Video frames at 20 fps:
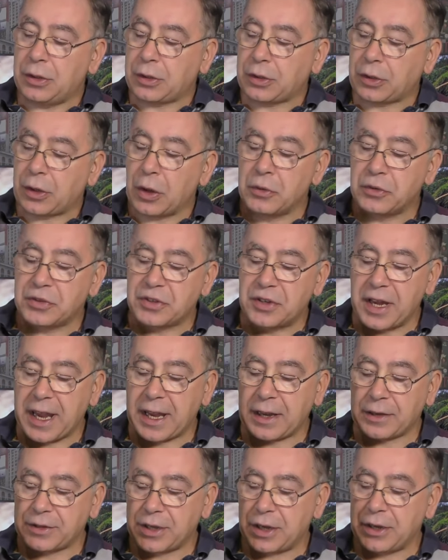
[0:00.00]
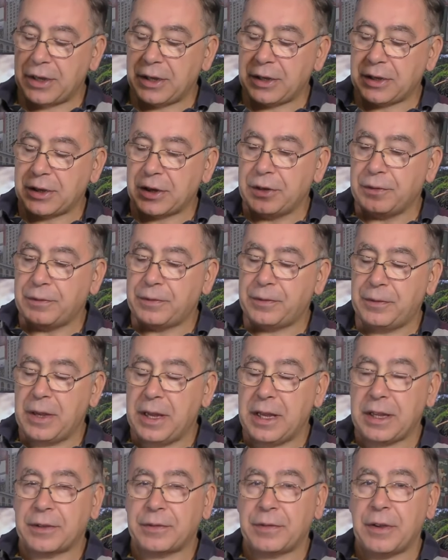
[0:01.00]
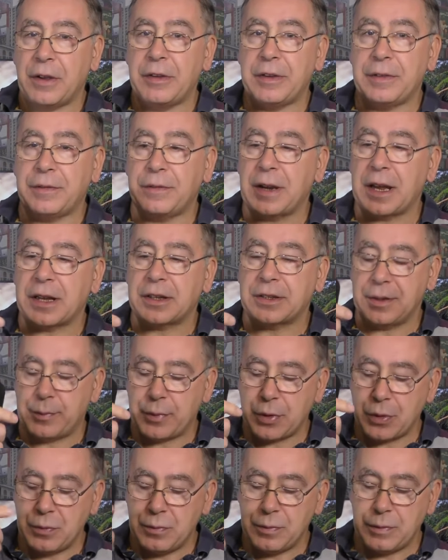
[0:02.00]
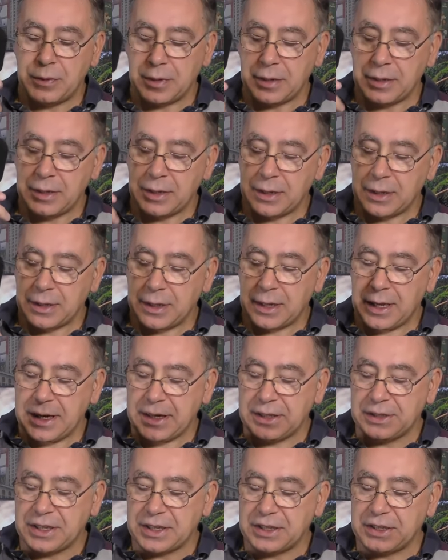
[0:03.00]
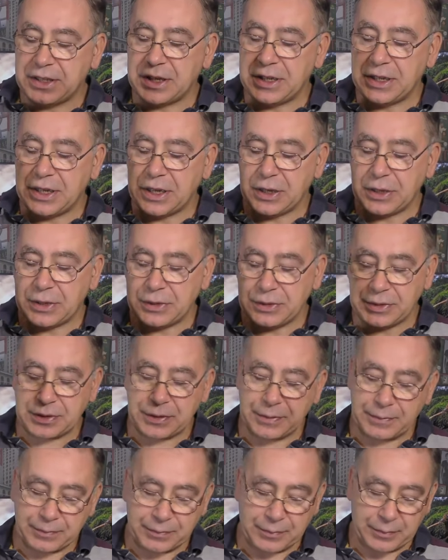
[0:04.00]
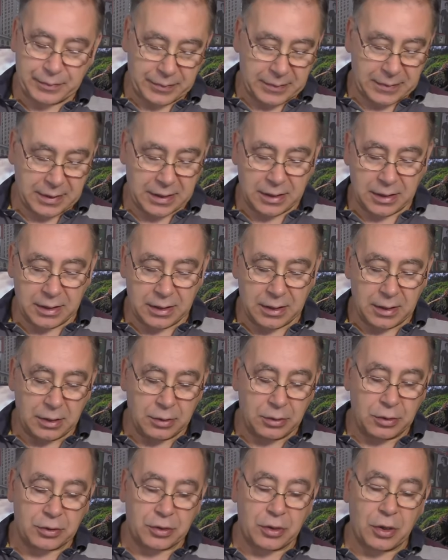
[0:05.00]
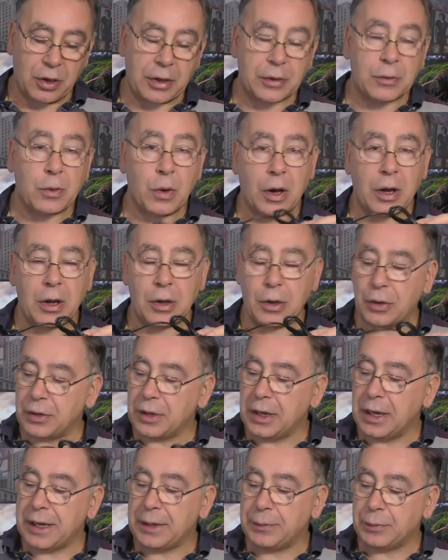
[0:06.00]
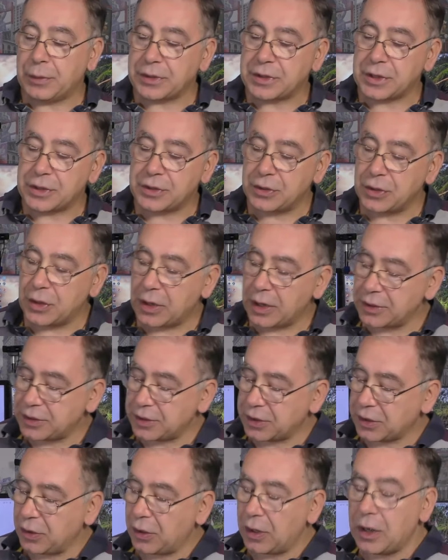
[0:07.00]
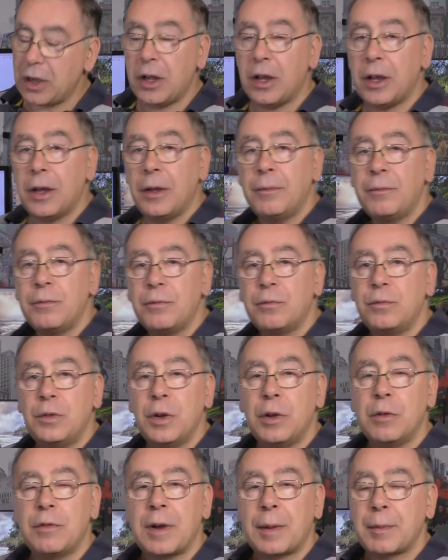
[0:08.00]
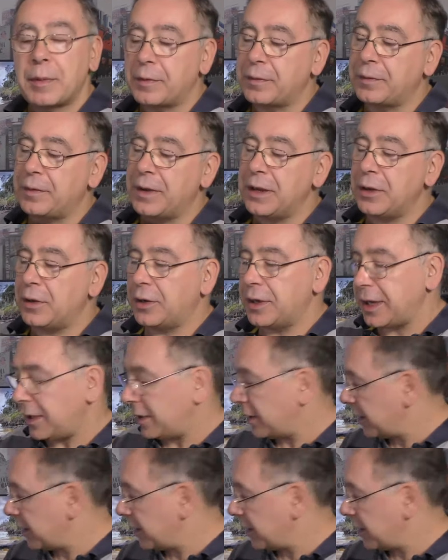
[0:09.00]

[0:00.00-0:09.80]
Gooseneck, so you can, it's very flexible, easy to use. Looks like quite a long lead, which is nice. Got a little rubber feet on it,